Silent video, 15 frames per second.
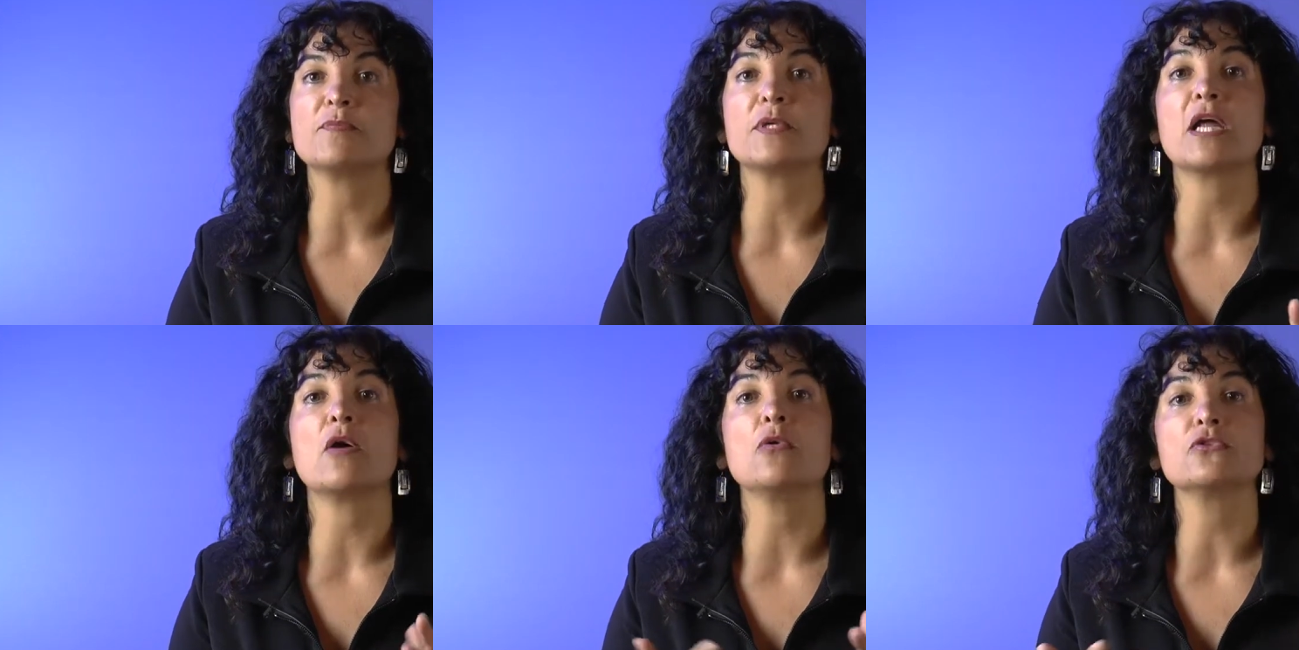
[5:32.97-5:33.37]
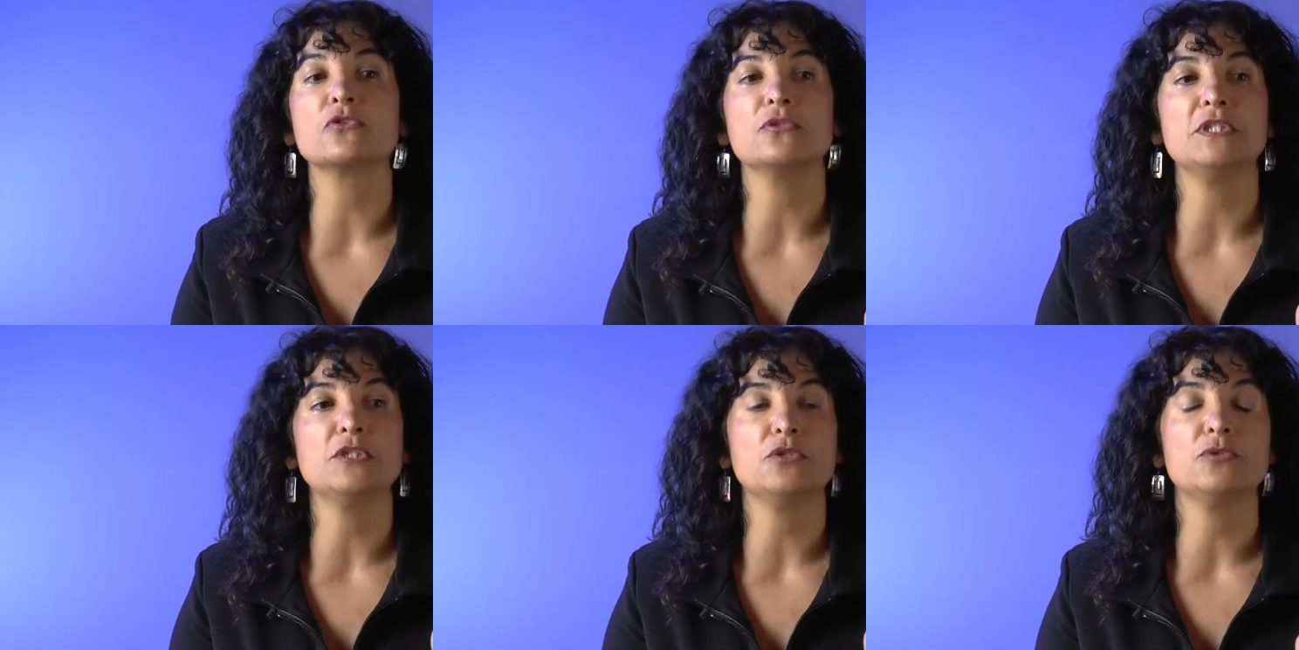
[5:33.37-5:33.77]
but I
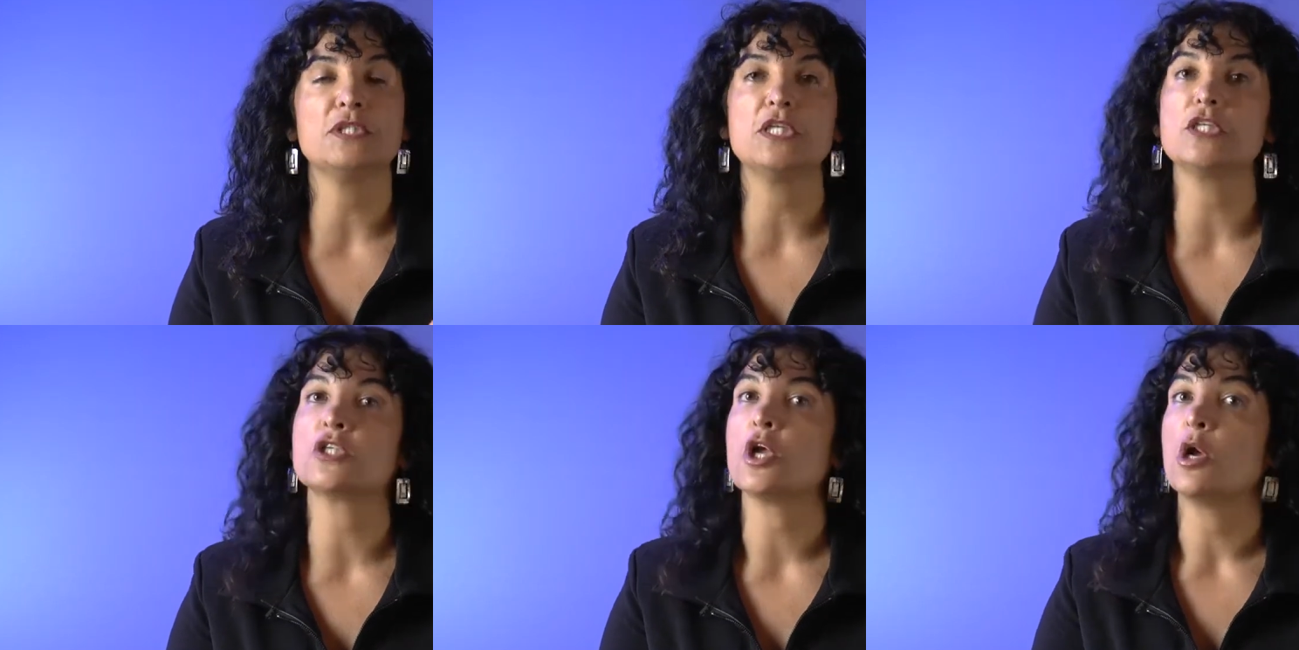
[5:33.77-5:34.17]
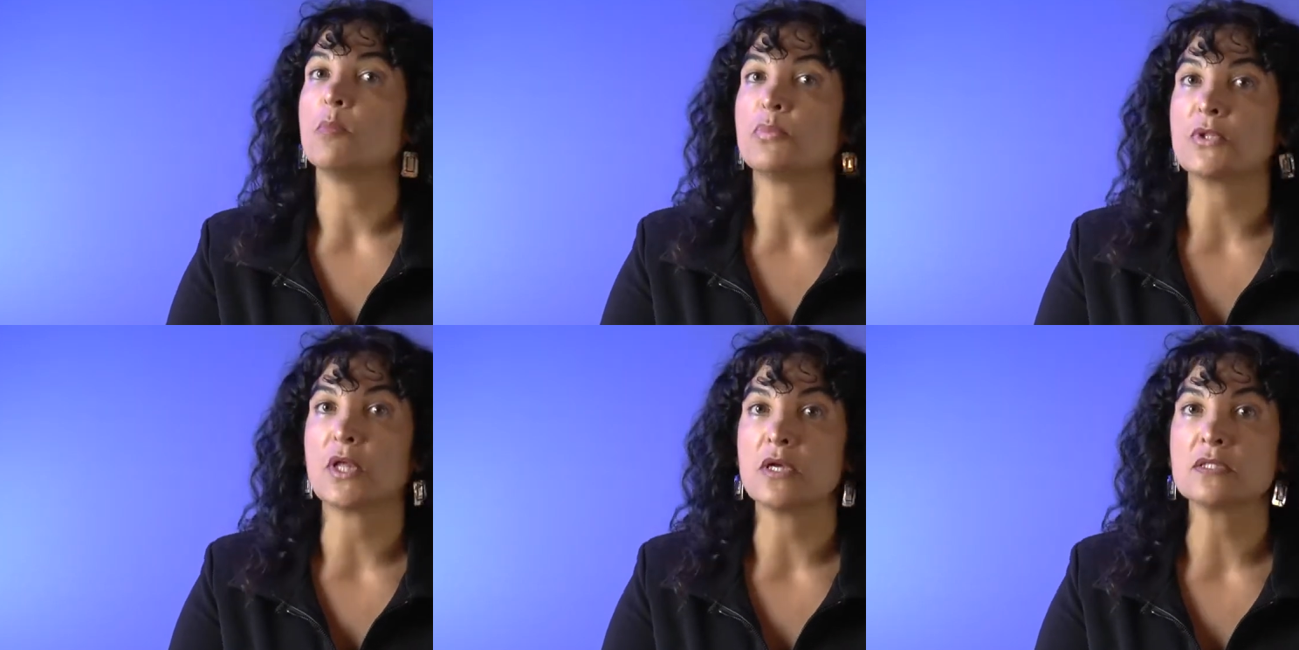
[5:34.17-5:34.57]
also need to teach
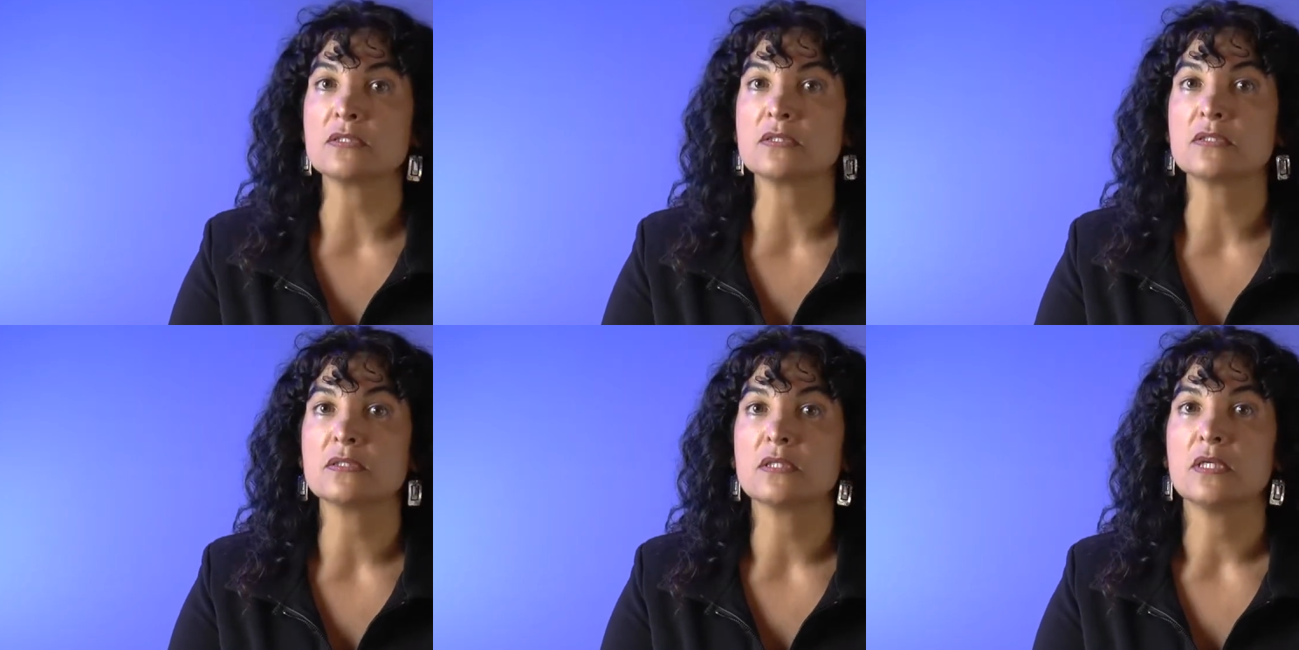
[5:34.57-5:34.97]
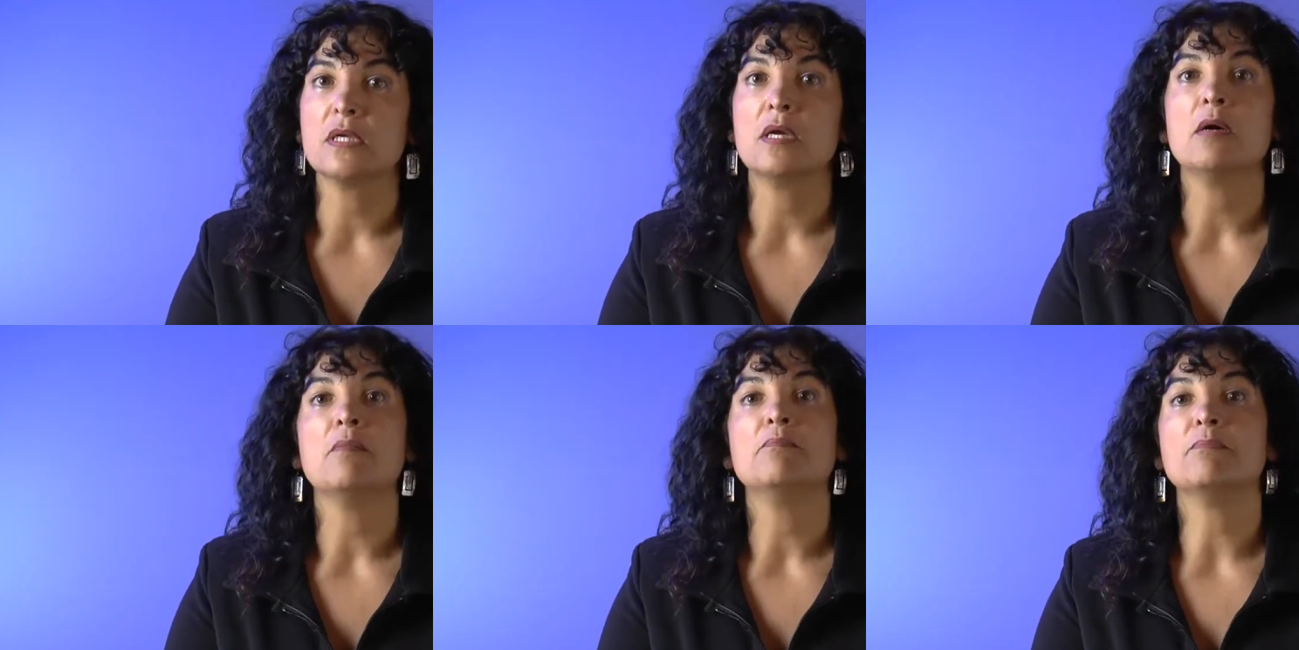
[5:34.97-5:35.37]
plus,
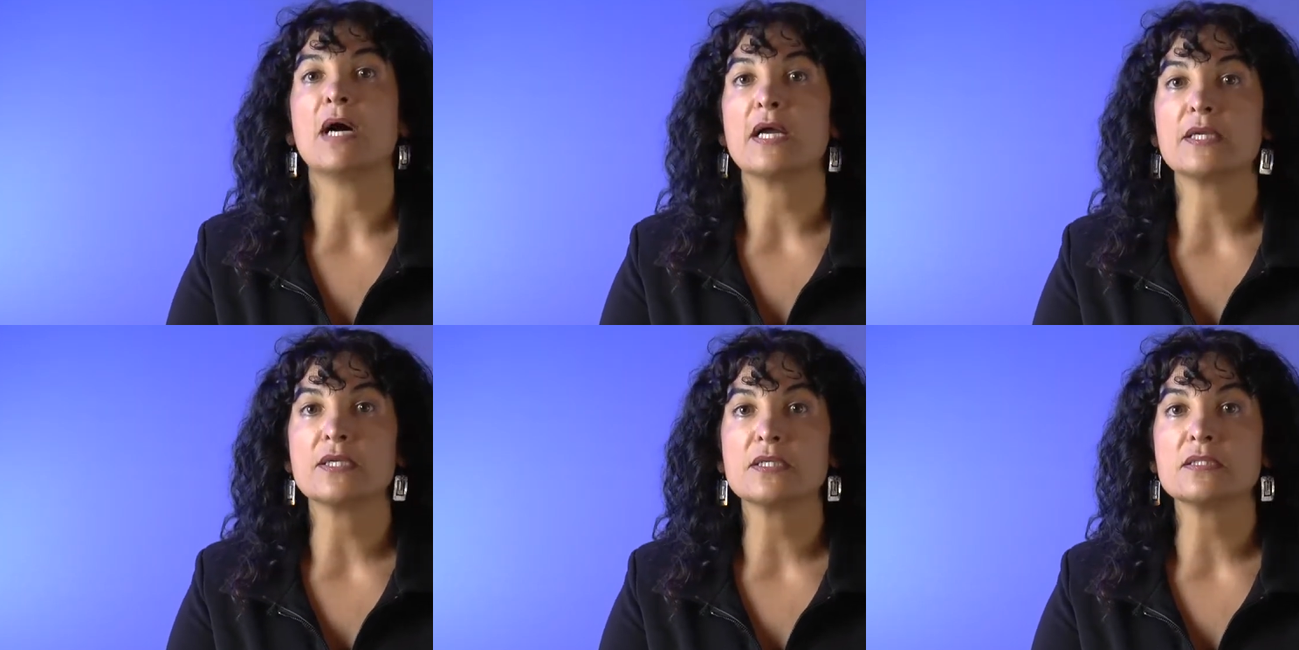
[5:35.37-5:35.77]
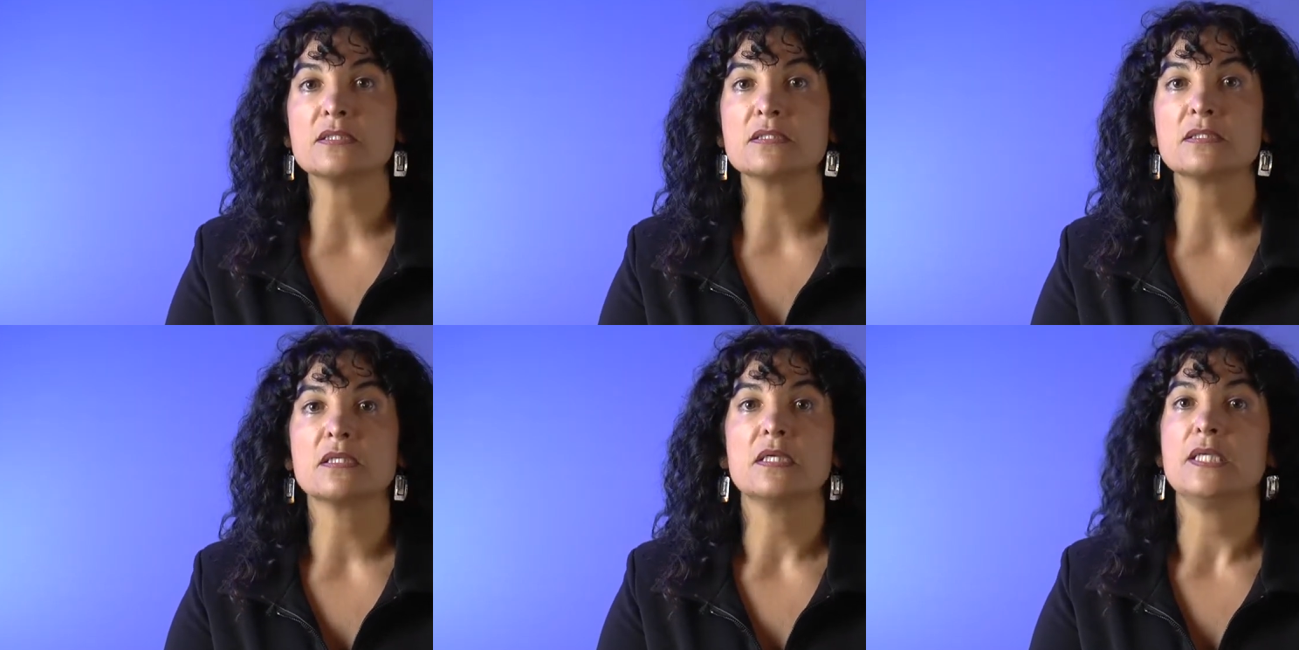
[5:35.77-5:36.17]

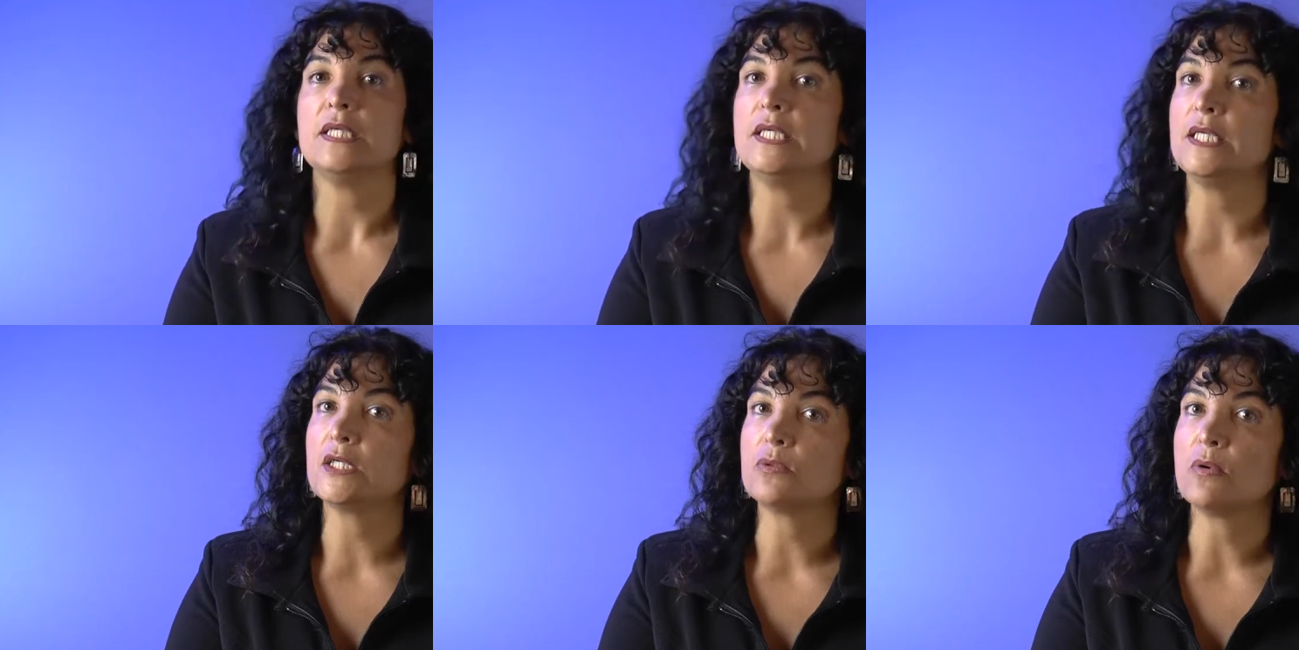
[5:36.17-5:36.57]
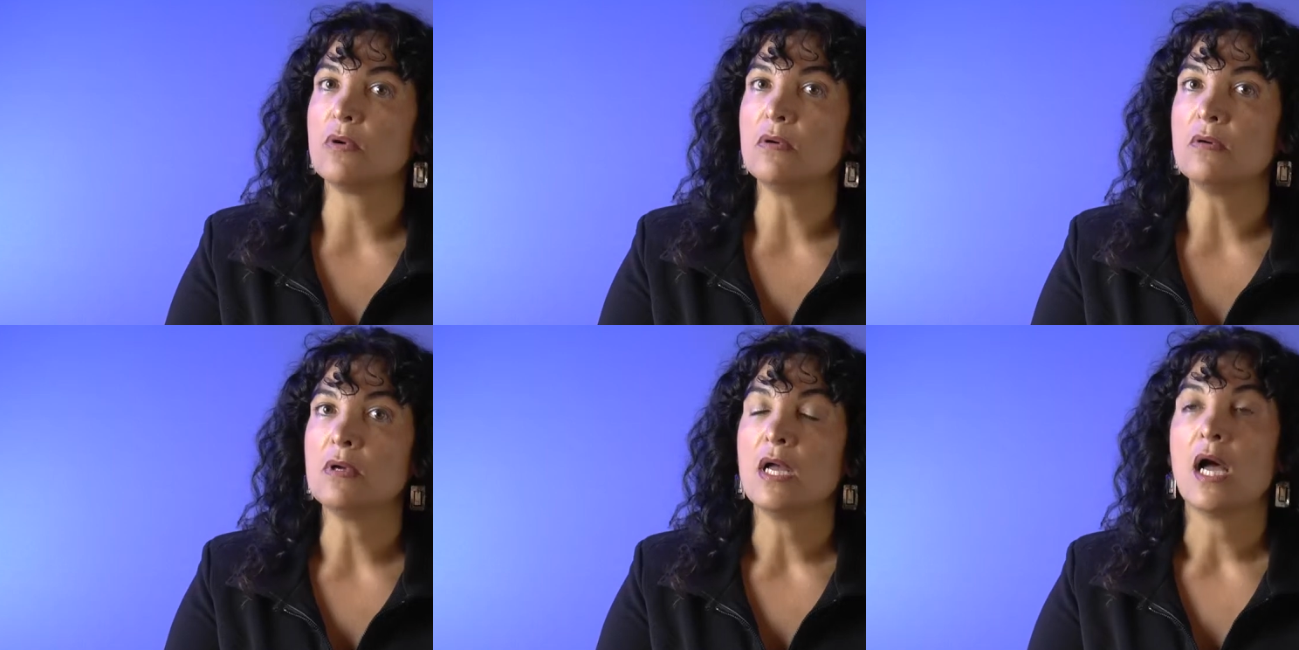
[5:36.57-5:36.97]
minus,
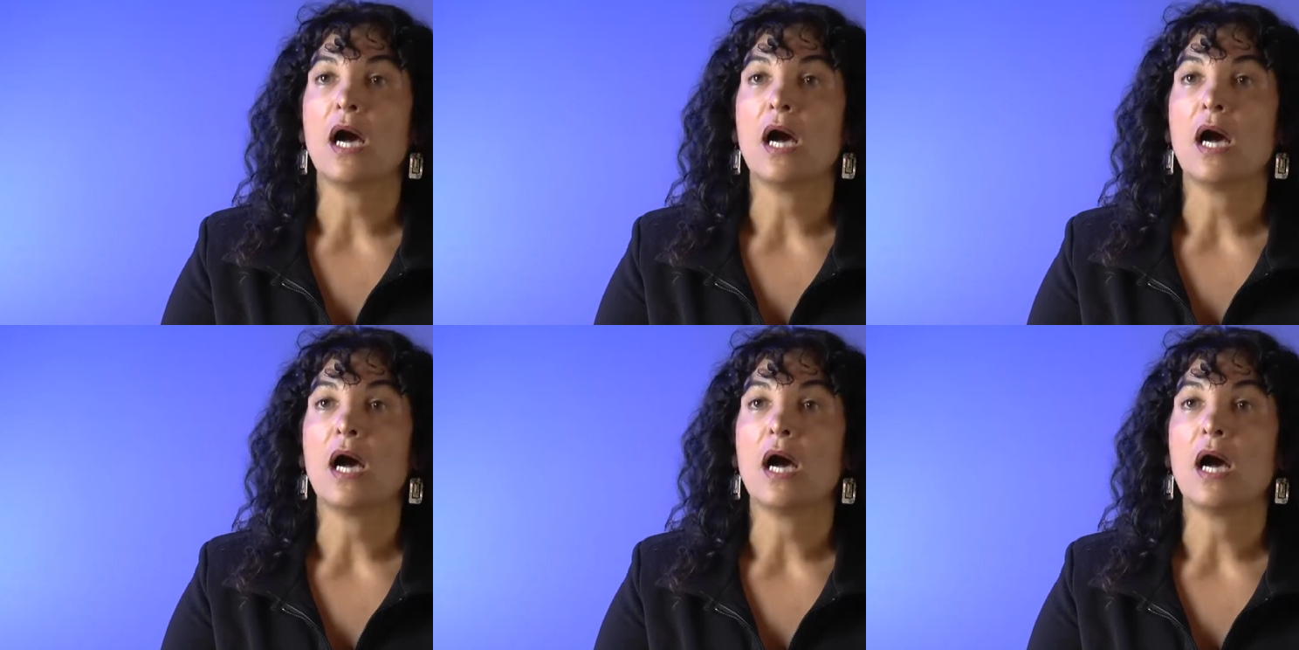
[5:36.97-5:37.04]
equal.